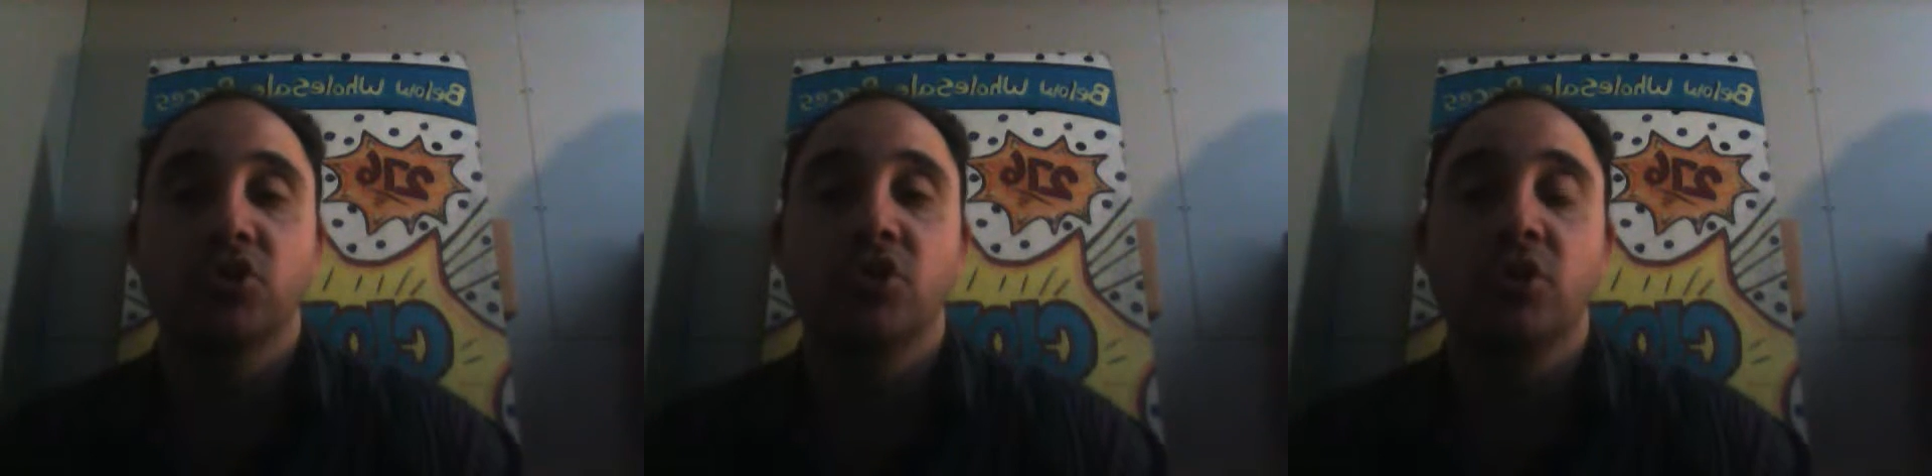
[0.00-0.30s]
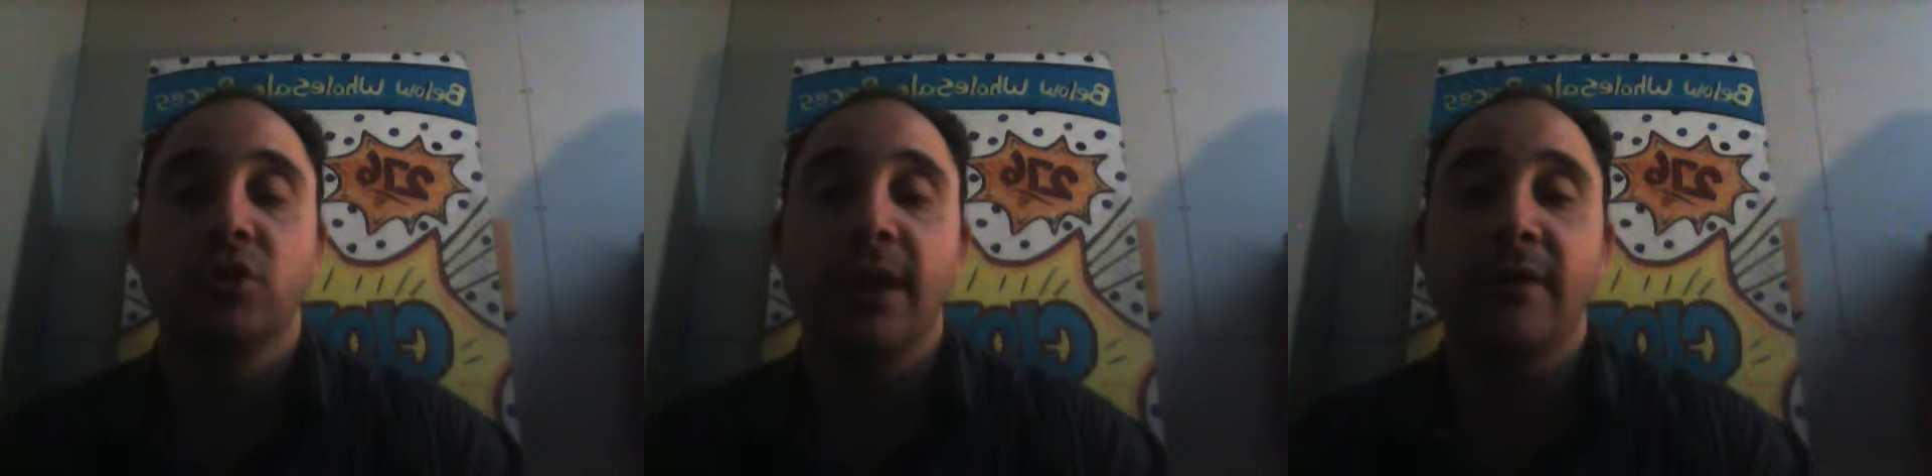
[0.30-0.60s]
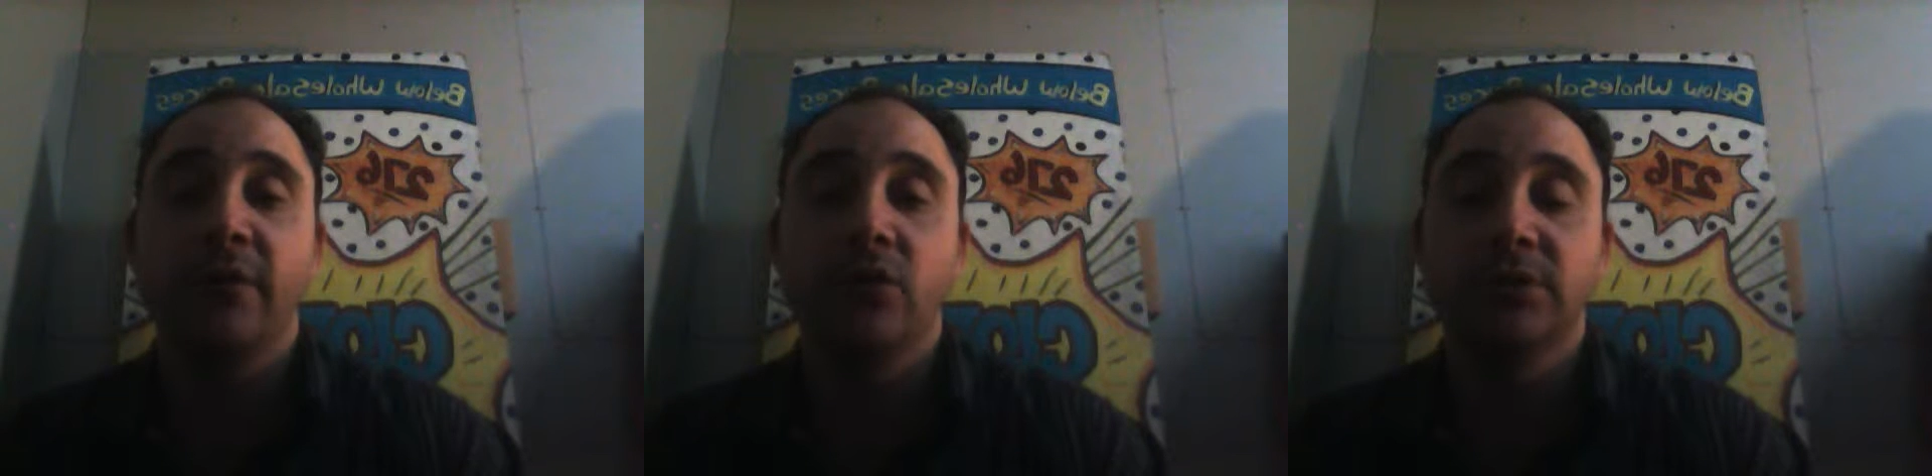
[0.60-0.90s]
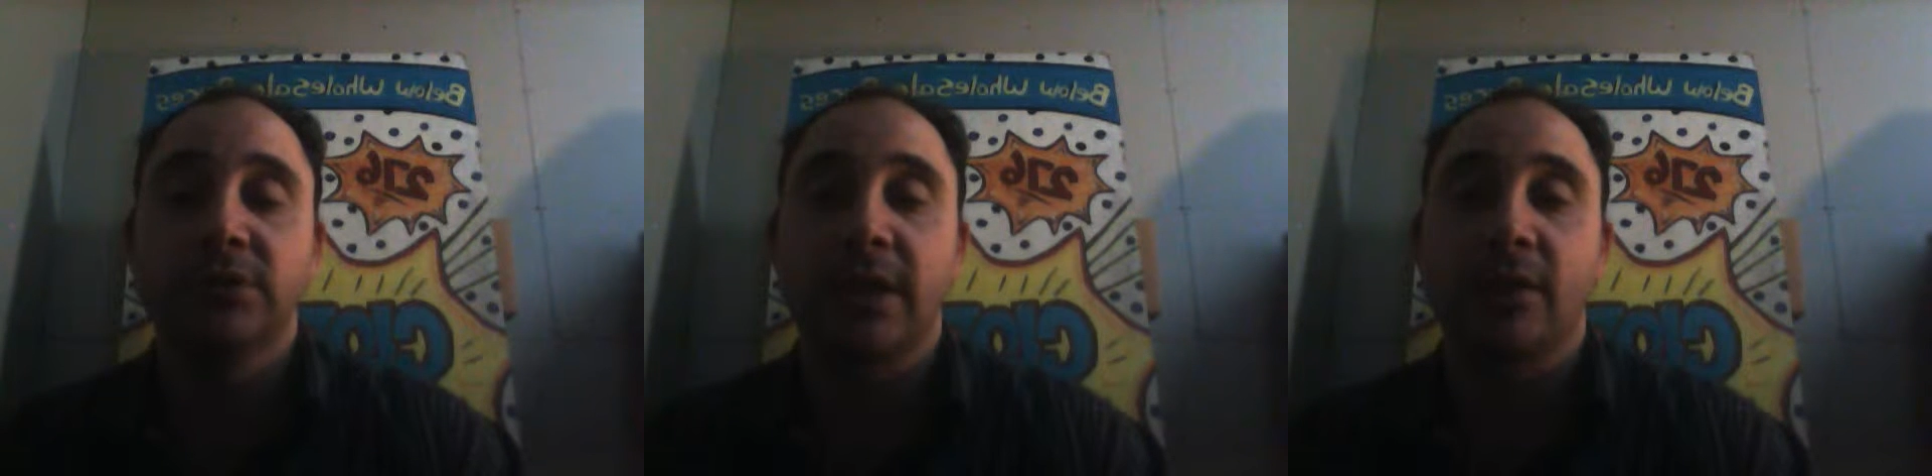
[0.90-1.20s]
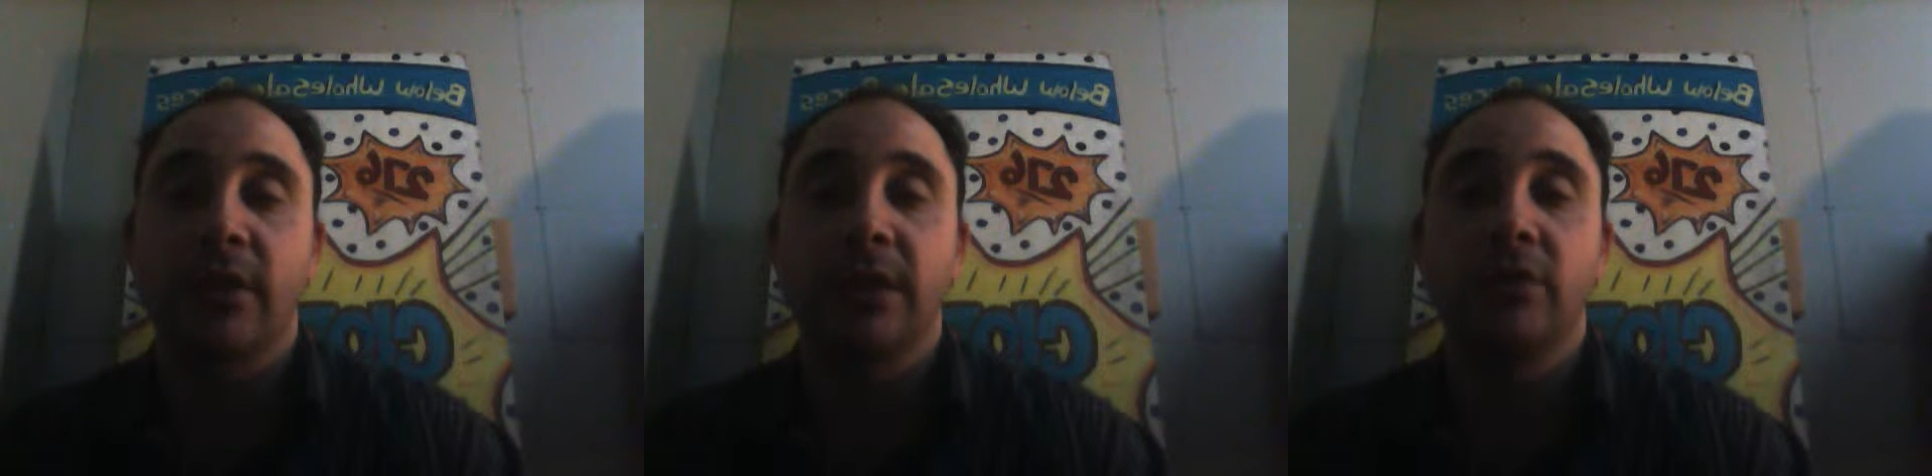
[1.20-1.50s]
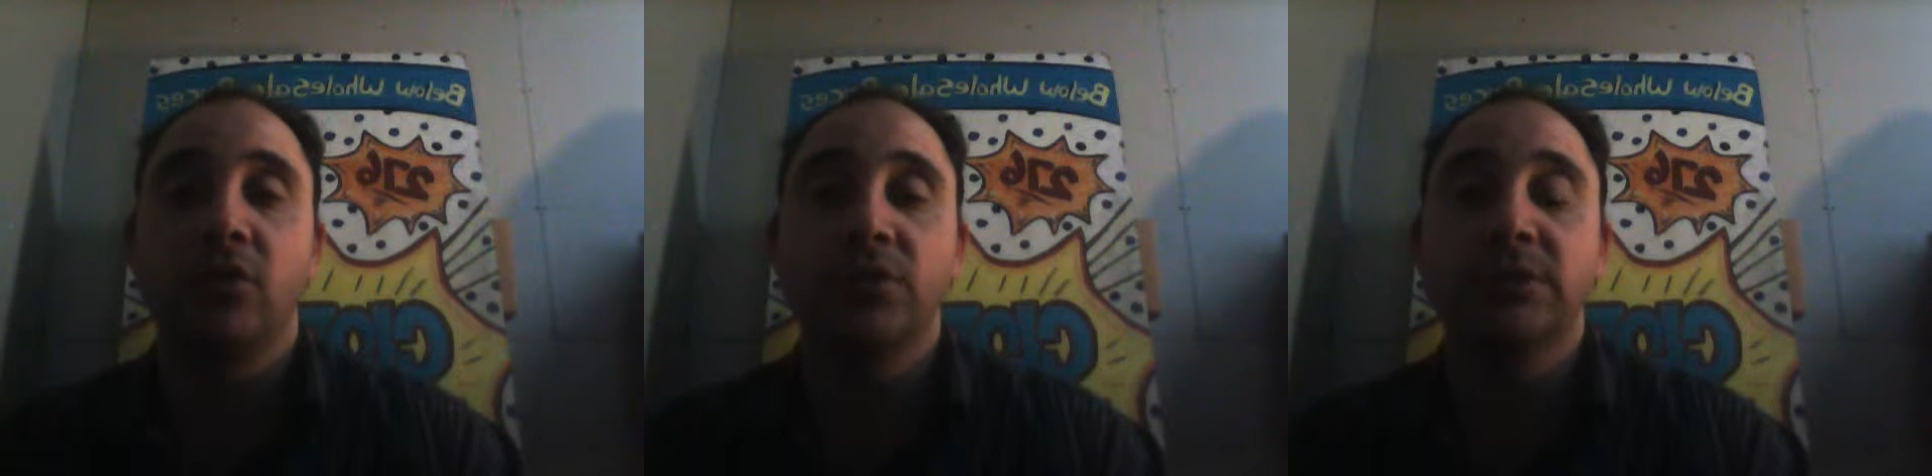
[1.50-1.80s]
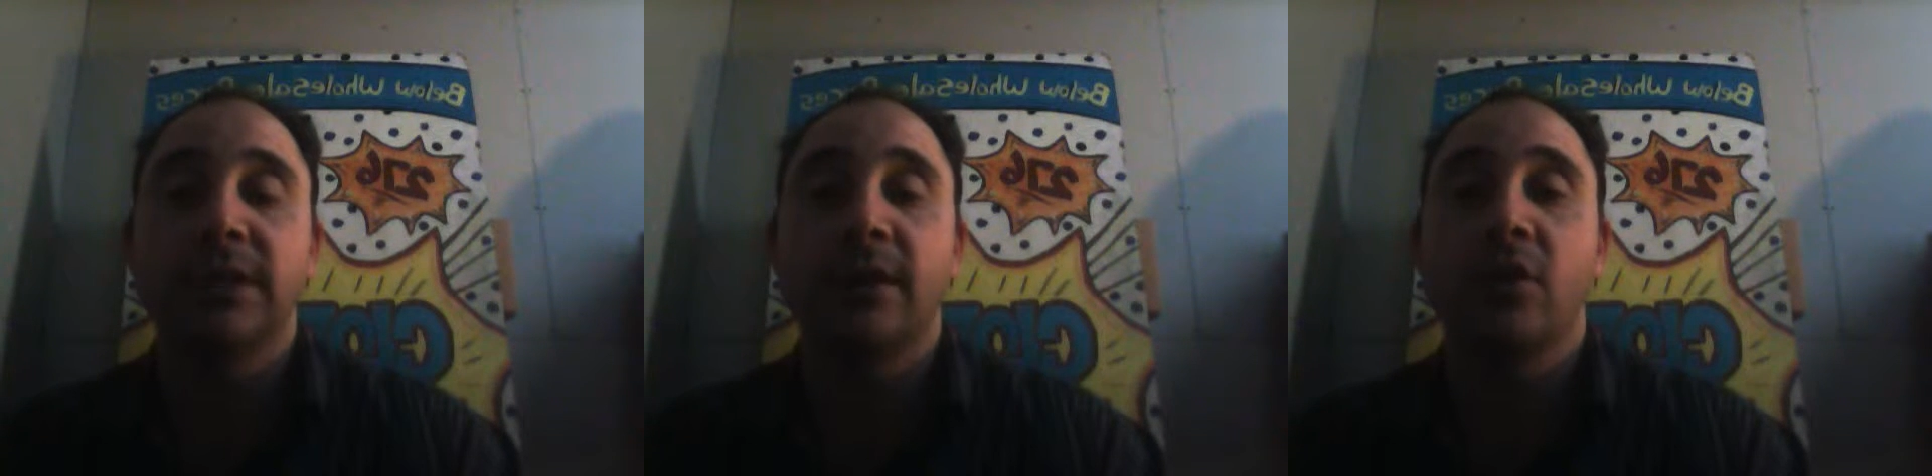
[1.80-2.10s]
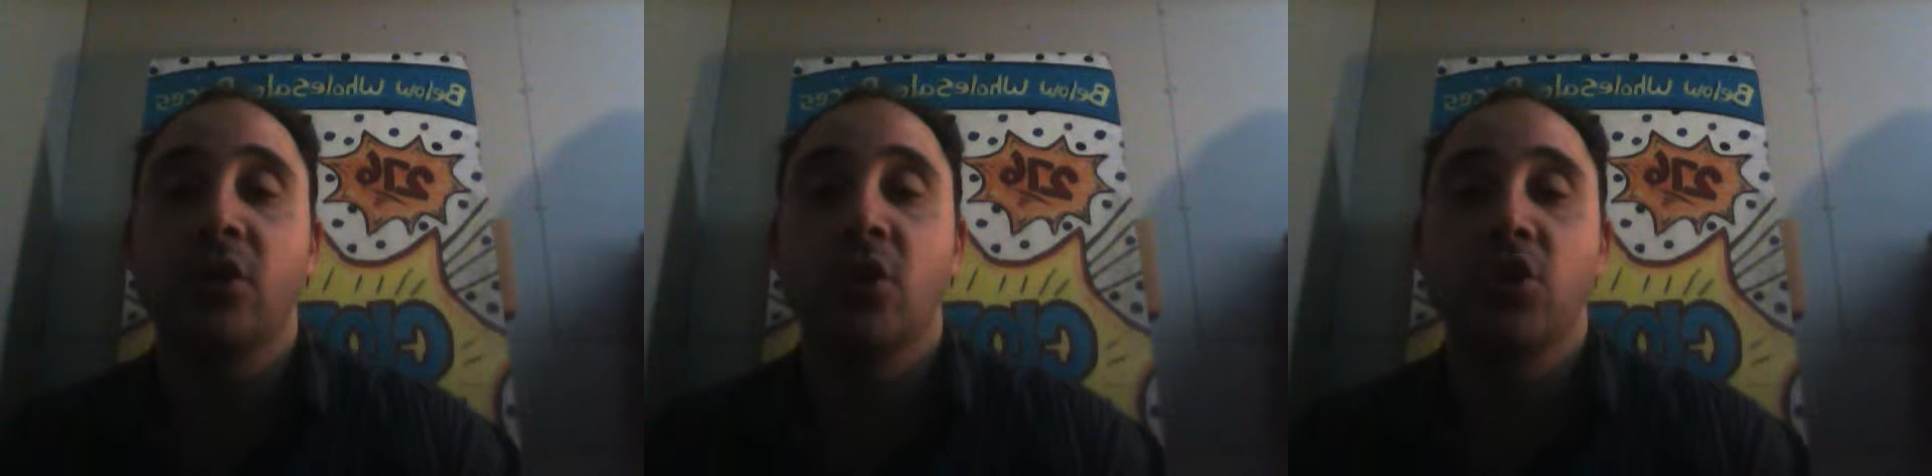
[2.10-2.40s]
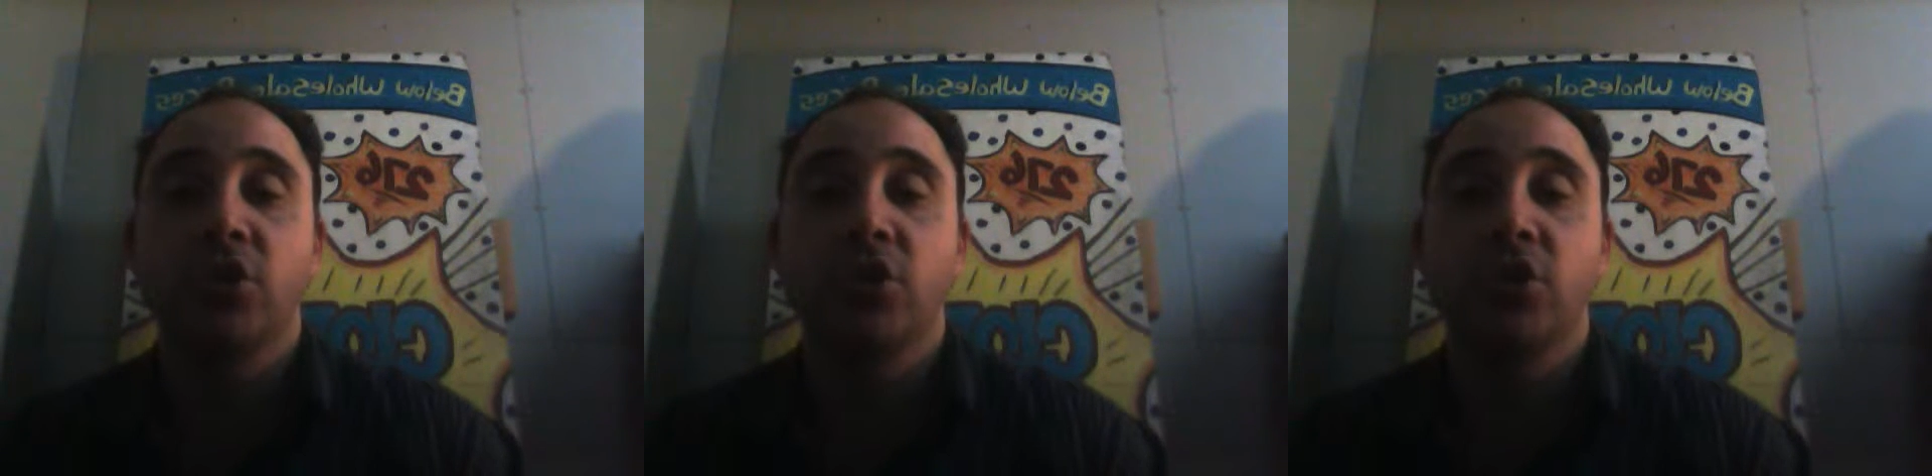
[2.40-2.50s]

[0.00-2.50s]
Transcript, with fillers: So you can have a newsletter, and in the newsletter,